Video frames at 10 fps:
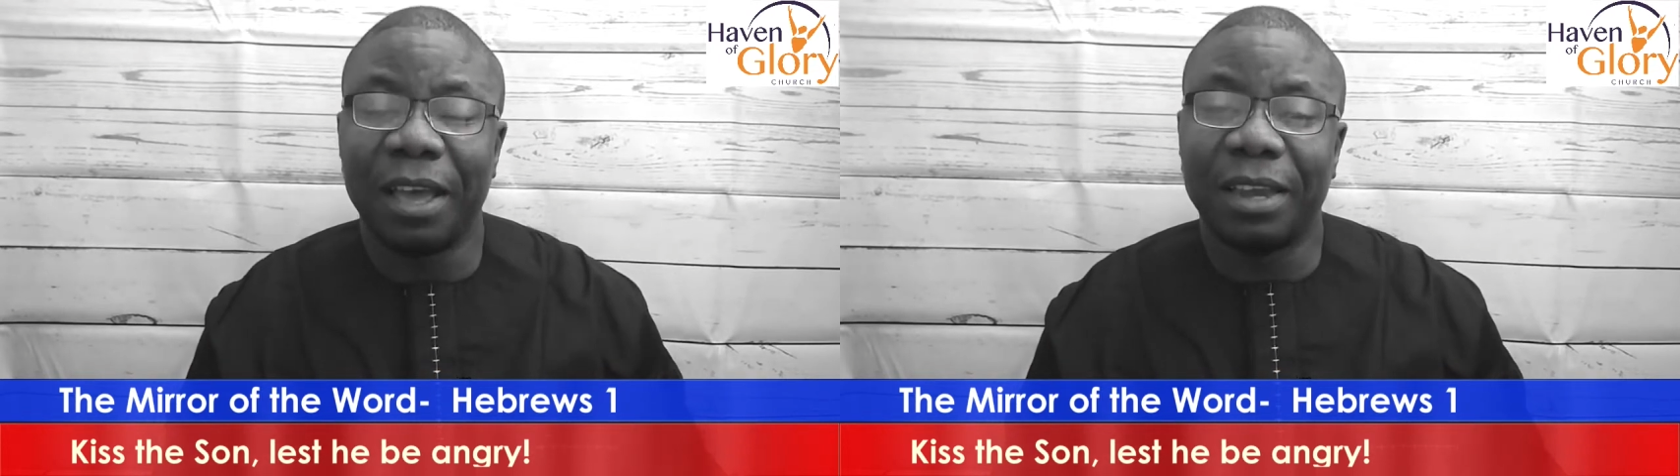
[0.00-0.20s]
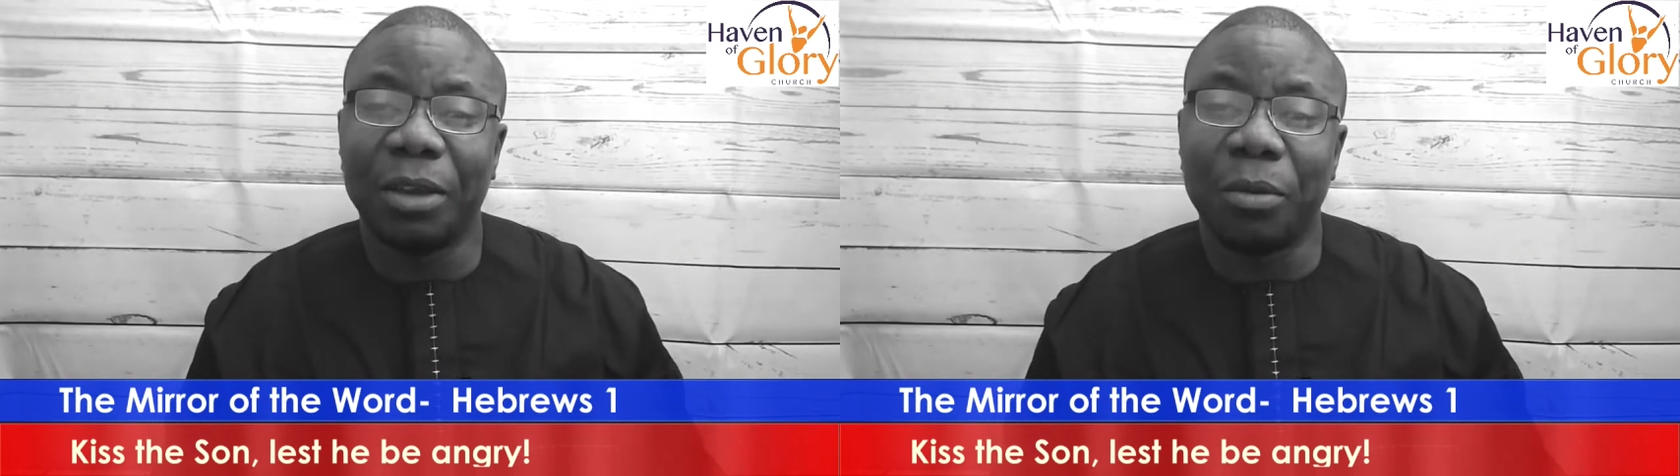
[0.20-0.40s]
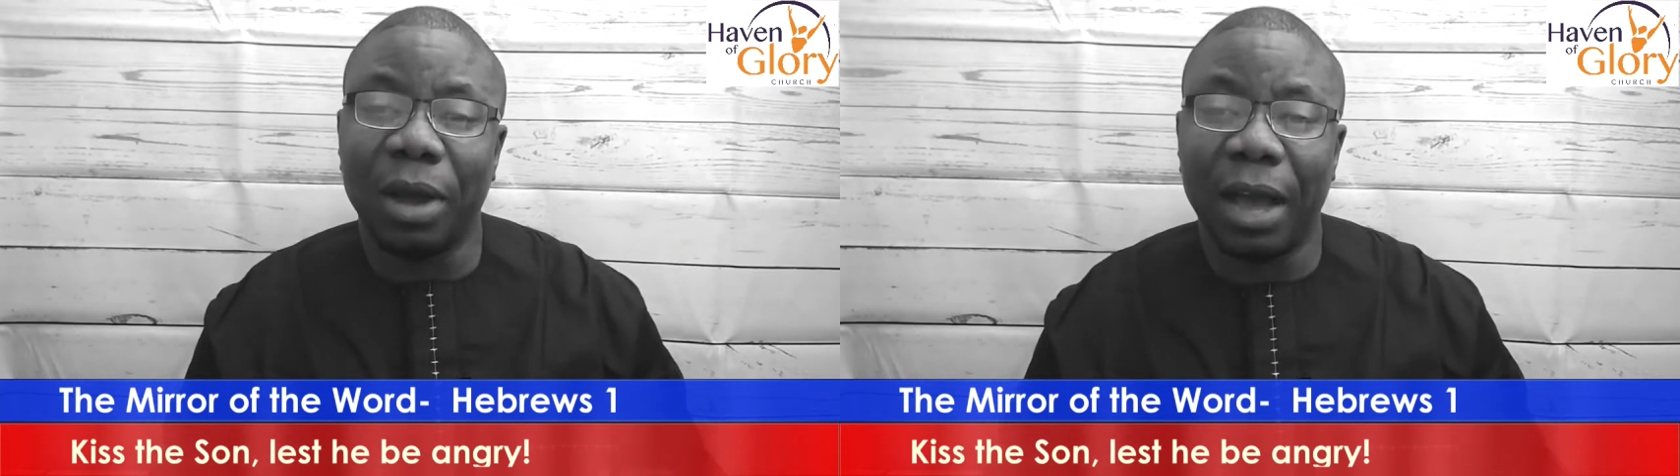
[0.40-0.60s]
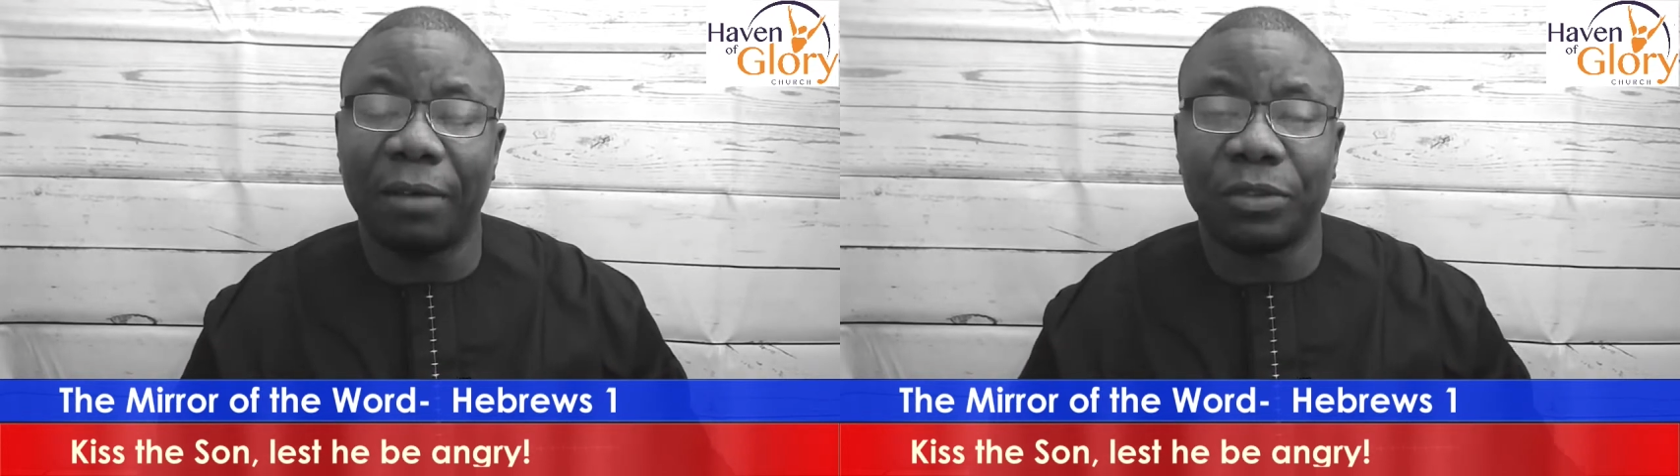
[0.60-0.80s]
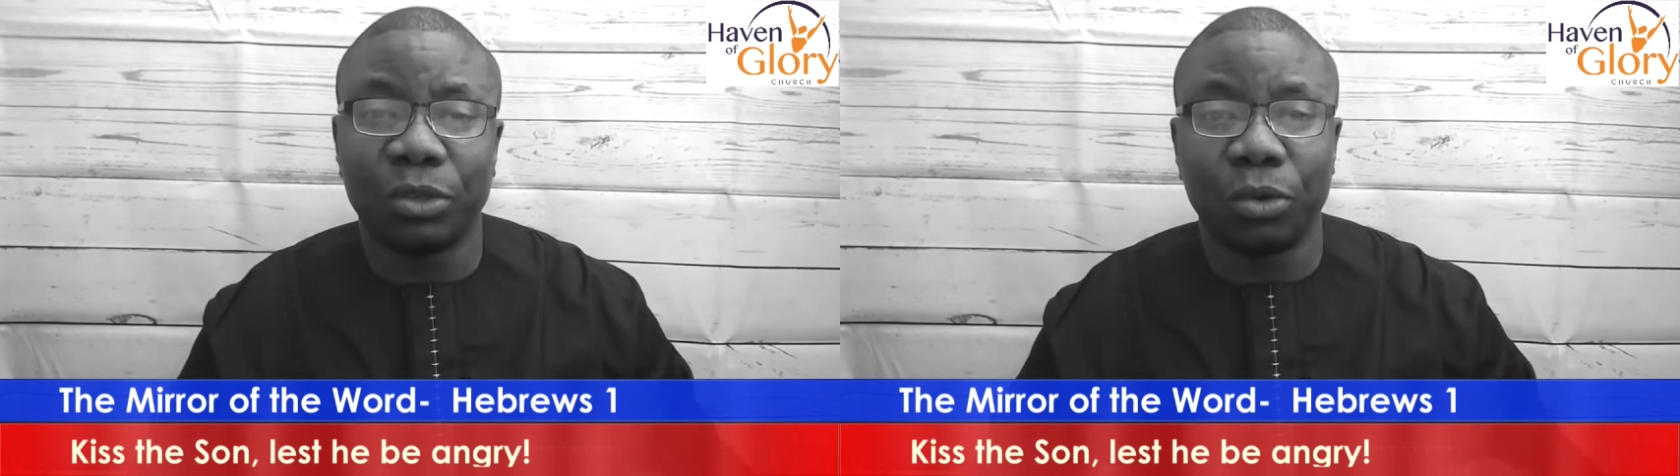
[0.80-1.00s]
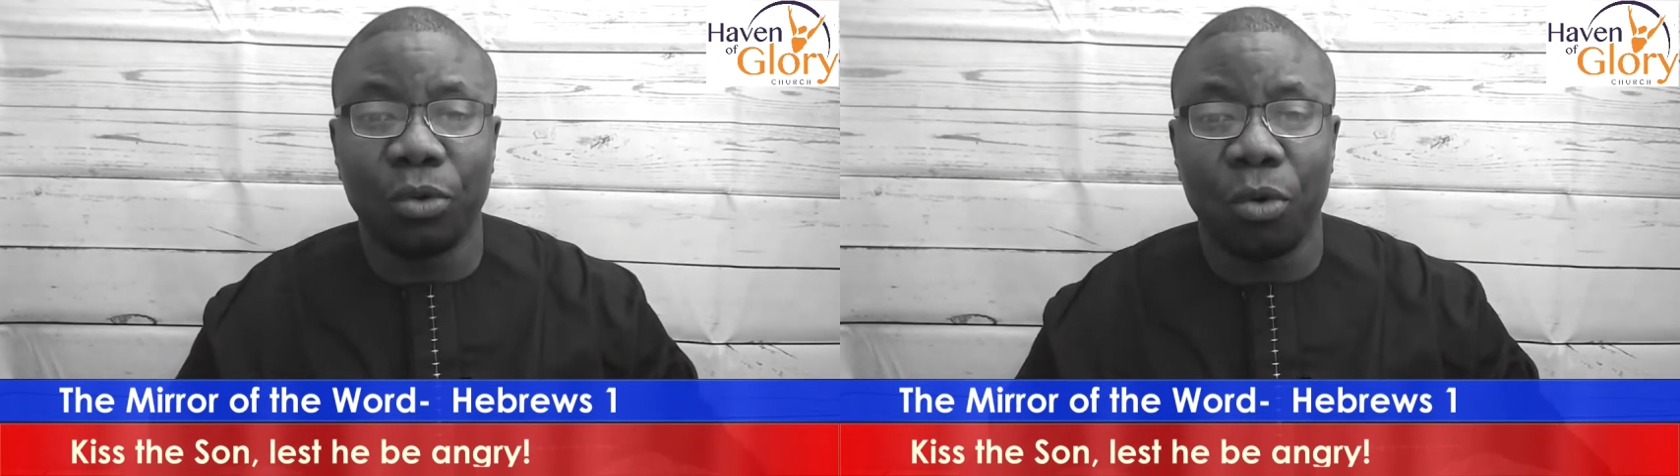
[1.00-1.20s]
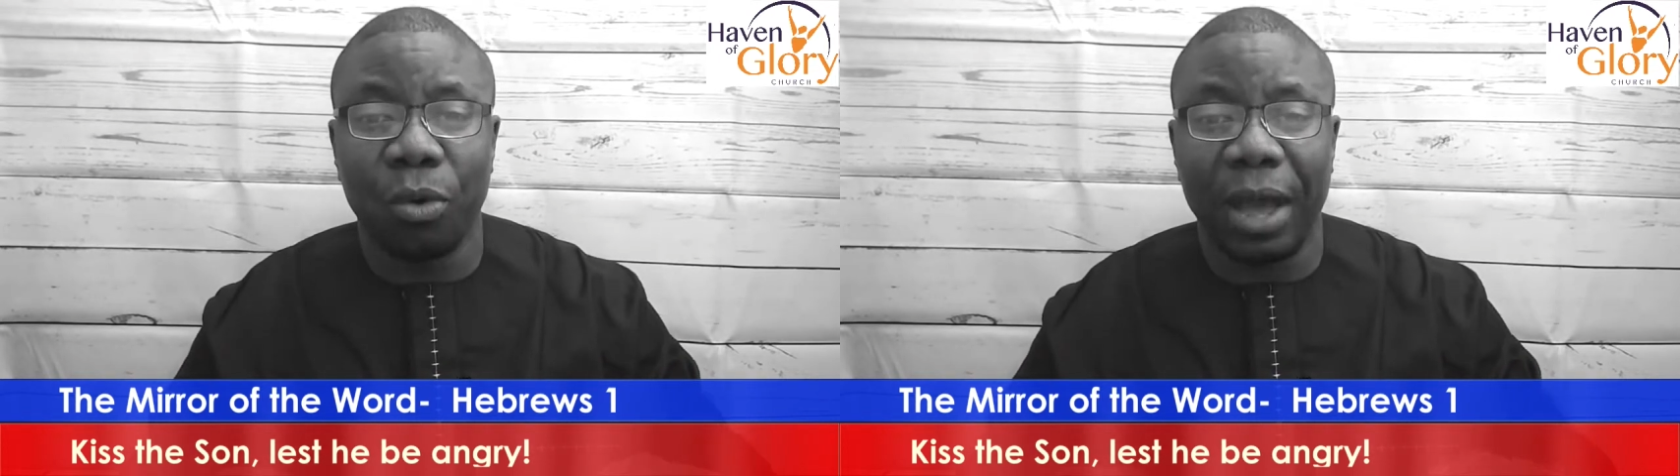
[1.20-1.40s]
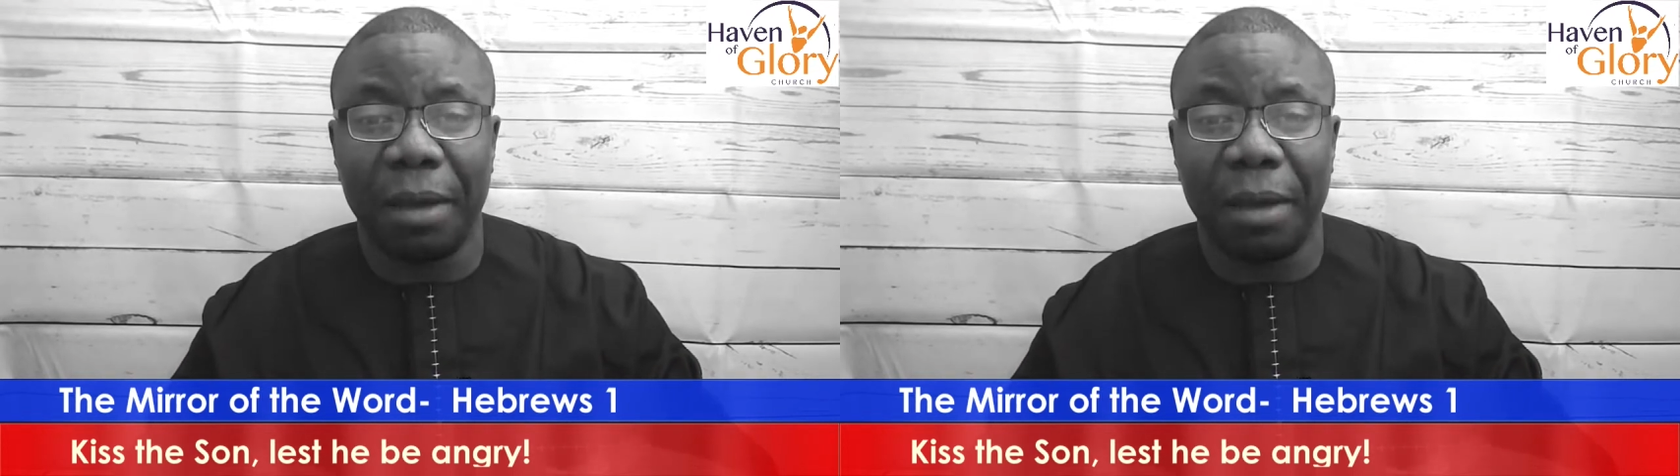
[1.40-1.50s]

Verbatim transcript: they will have to go